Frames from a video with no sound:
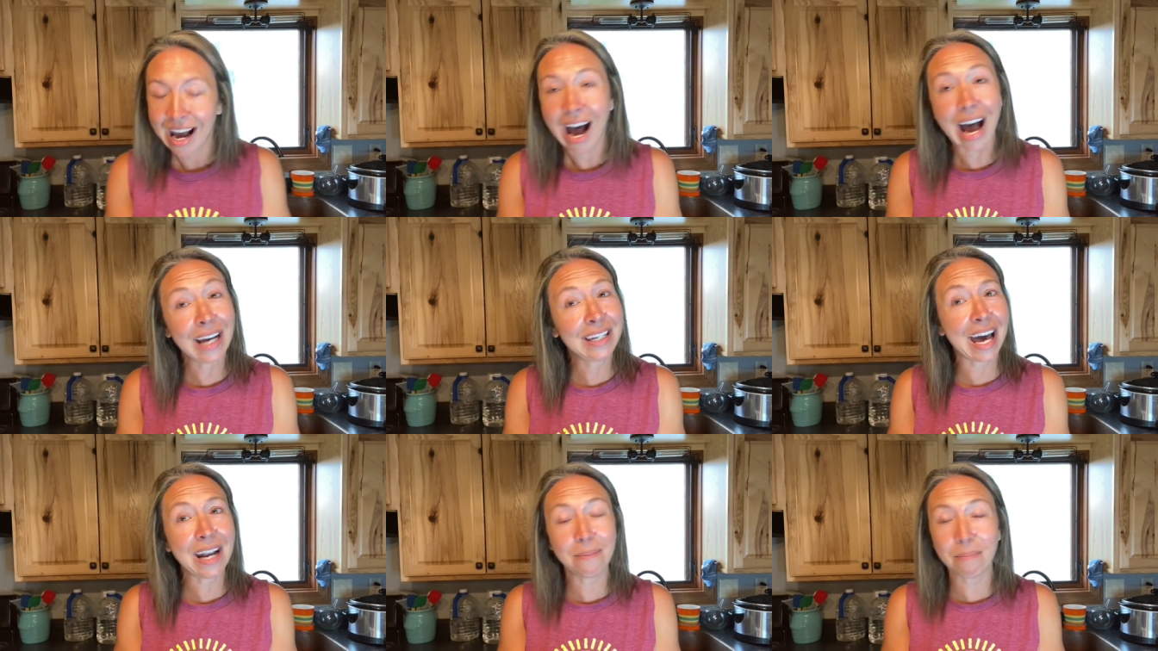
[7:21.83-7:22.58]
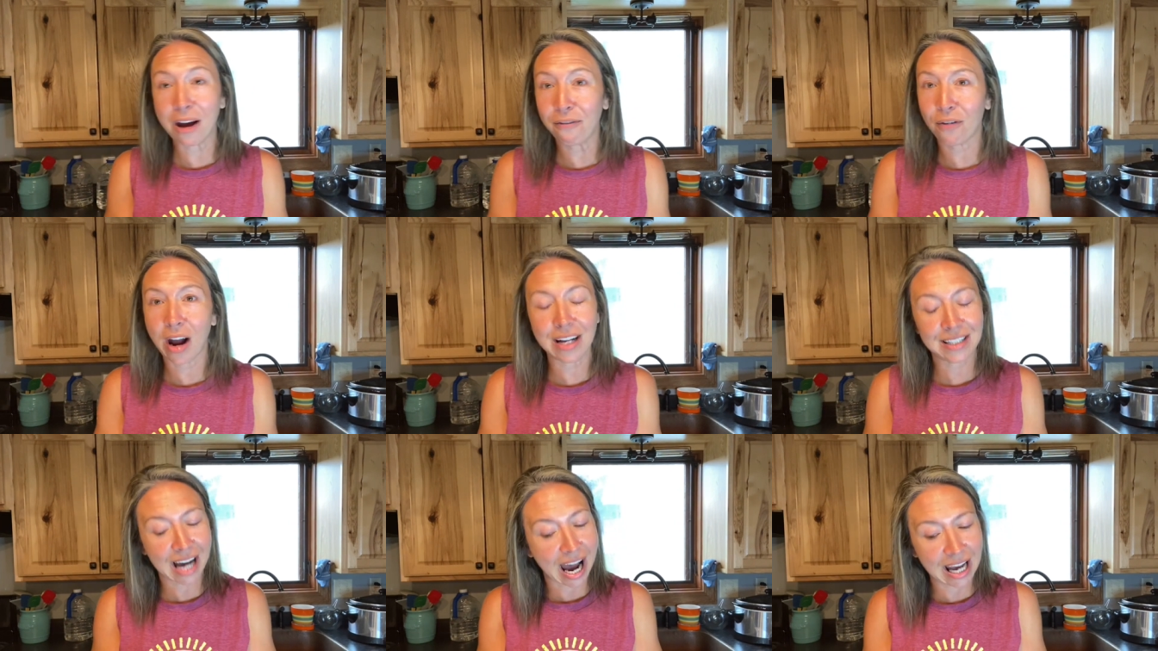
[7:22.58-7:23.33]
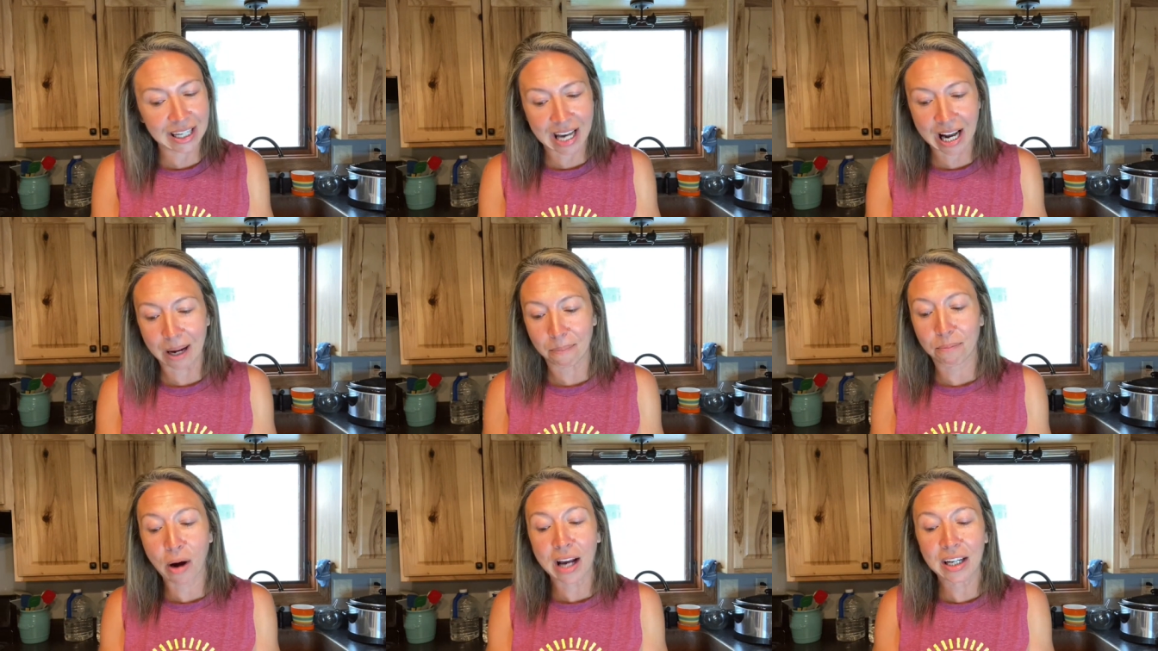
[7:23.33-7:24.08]
I get it, my friend. I get
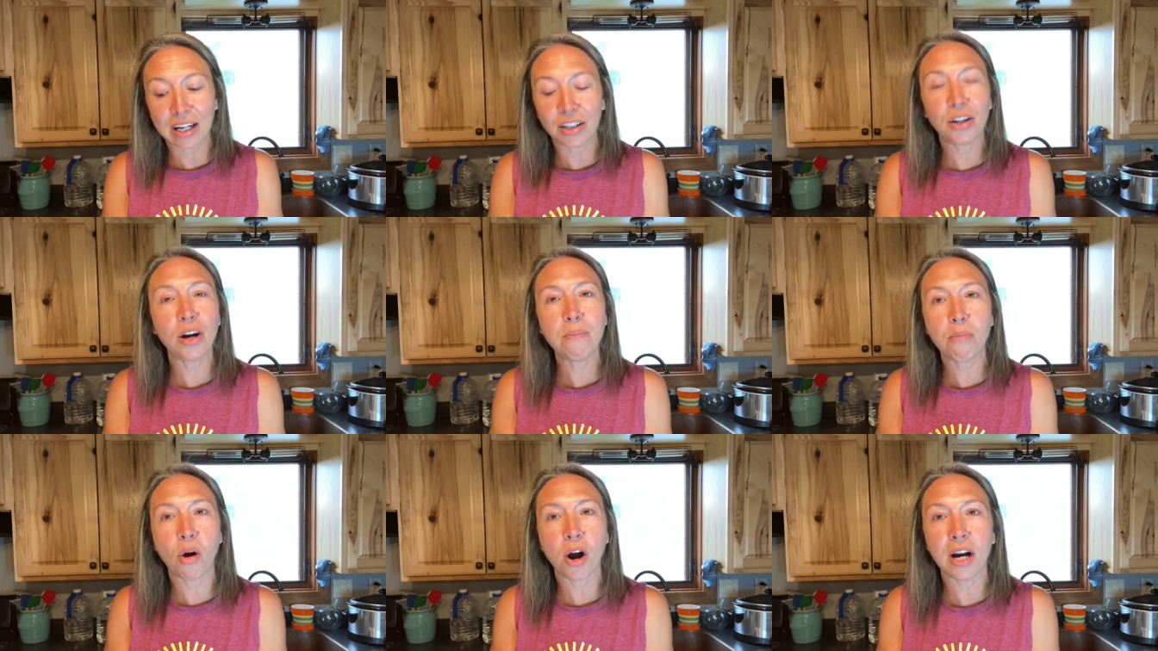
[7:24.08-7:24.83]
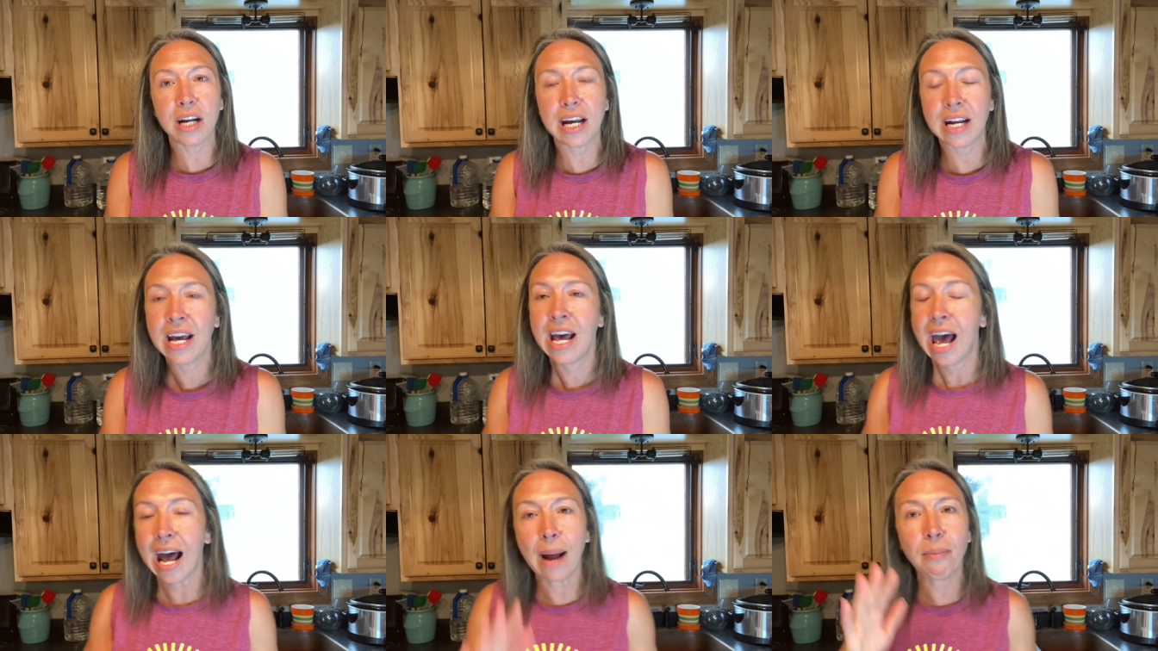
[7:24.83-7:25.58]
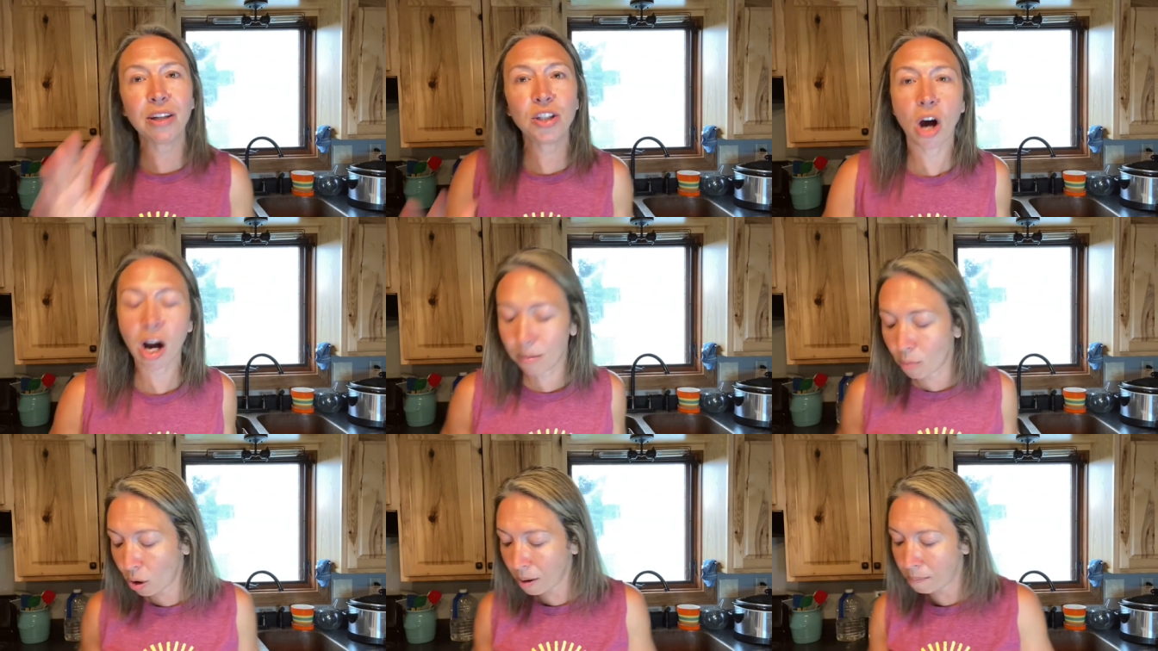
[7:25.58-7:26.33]
it. Brecken, good morning. And I'm going to talk
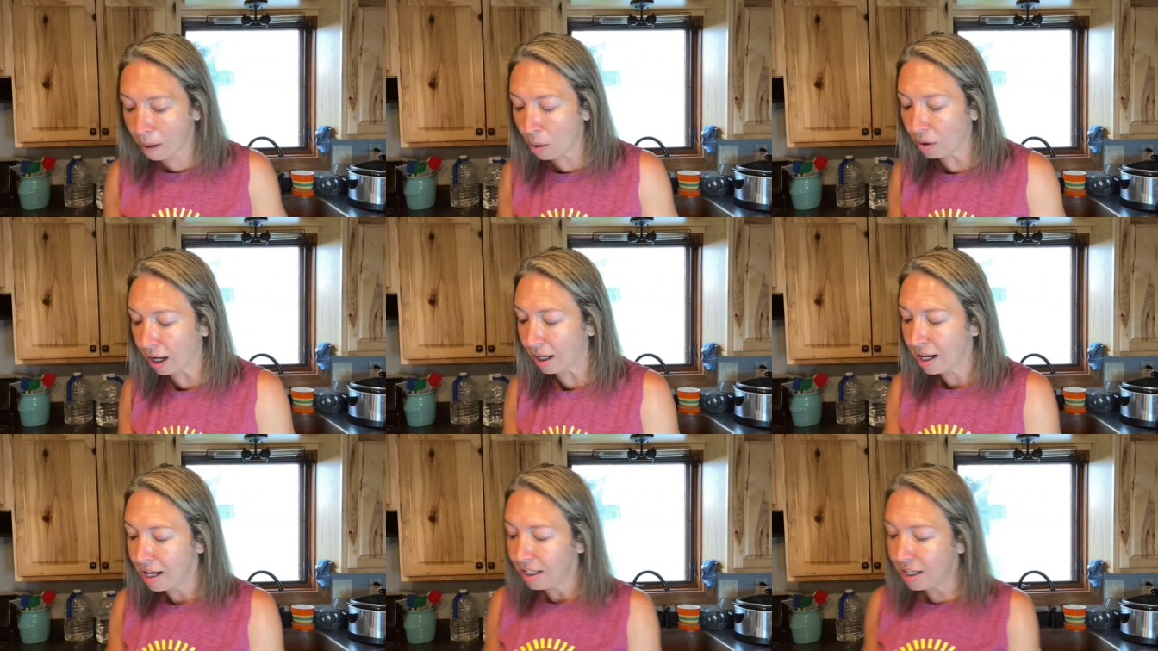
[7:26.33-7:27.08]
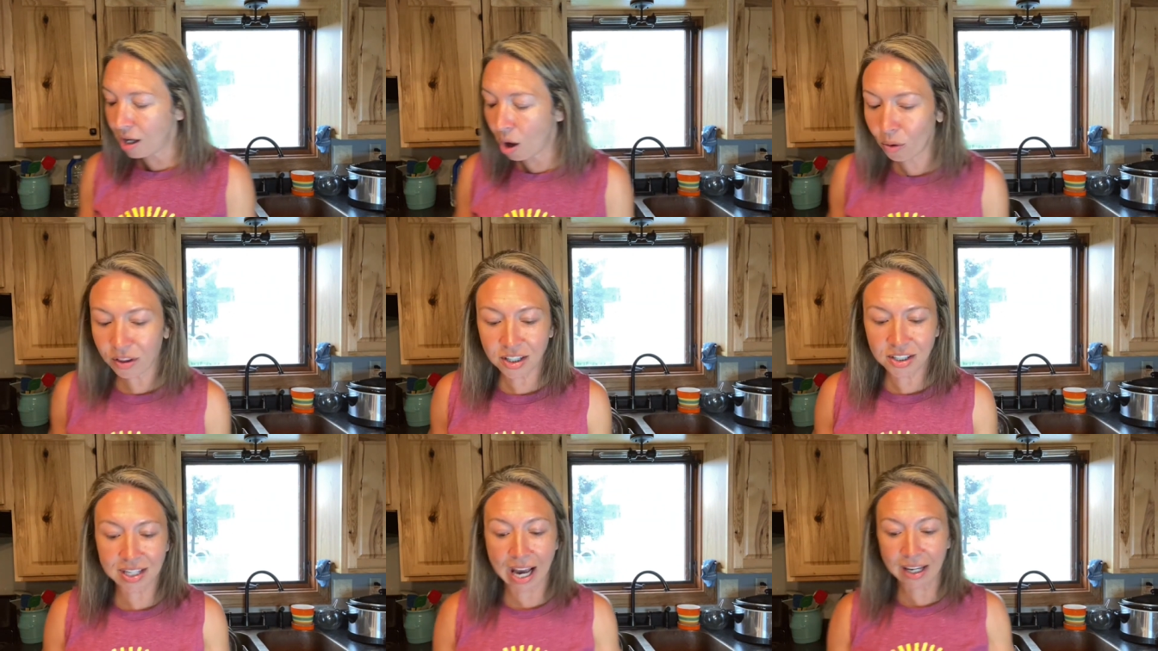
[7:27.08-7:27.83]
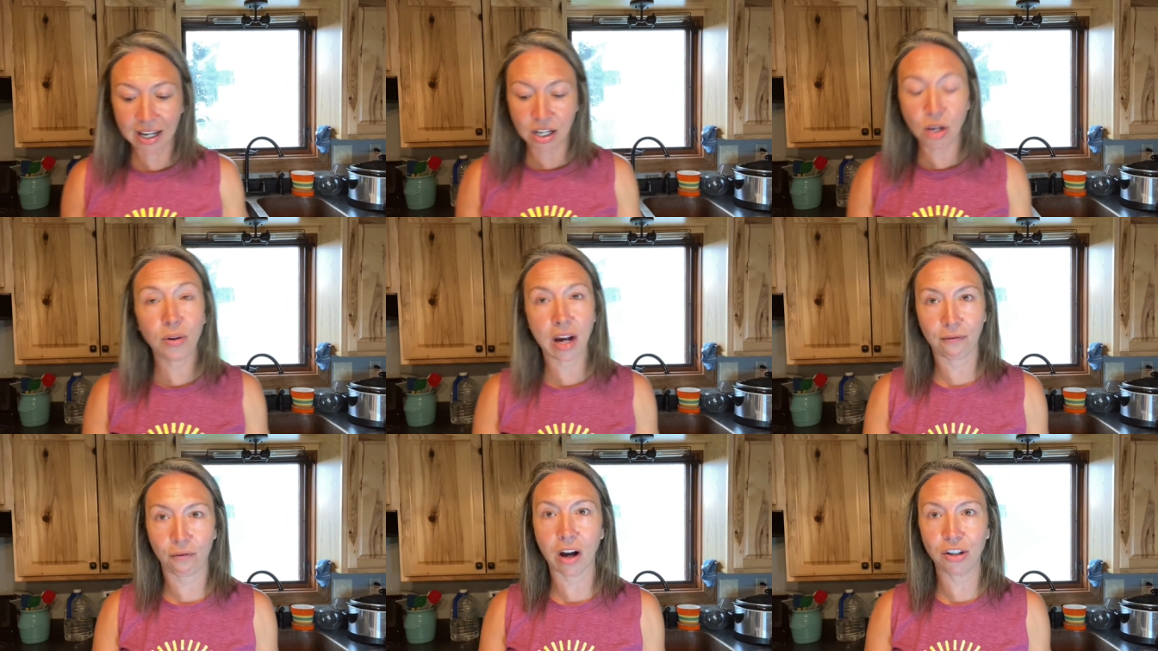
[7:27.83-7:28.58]
more about it. You know, the second you
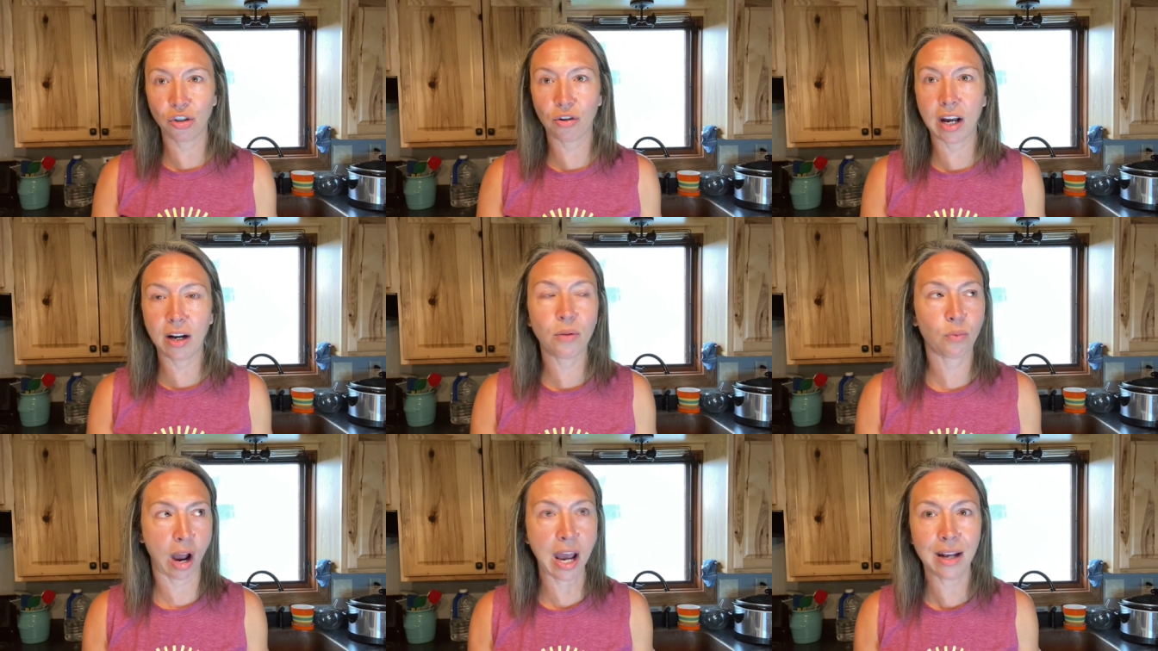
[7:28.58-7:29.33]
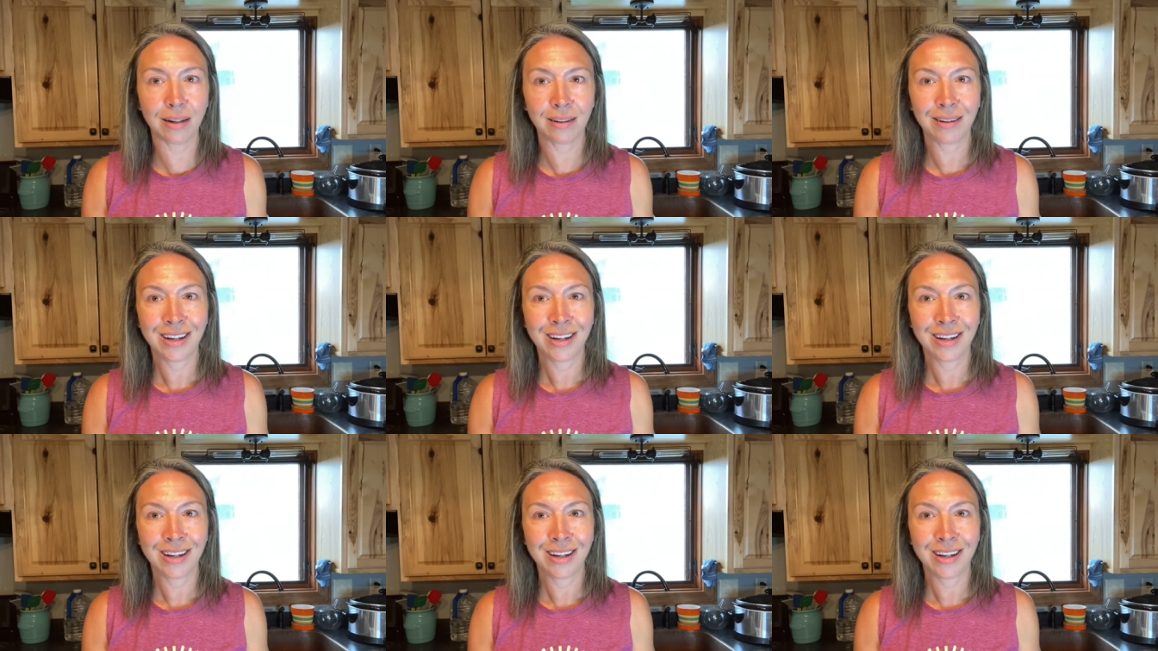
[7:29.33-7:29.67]
get frustrated, right?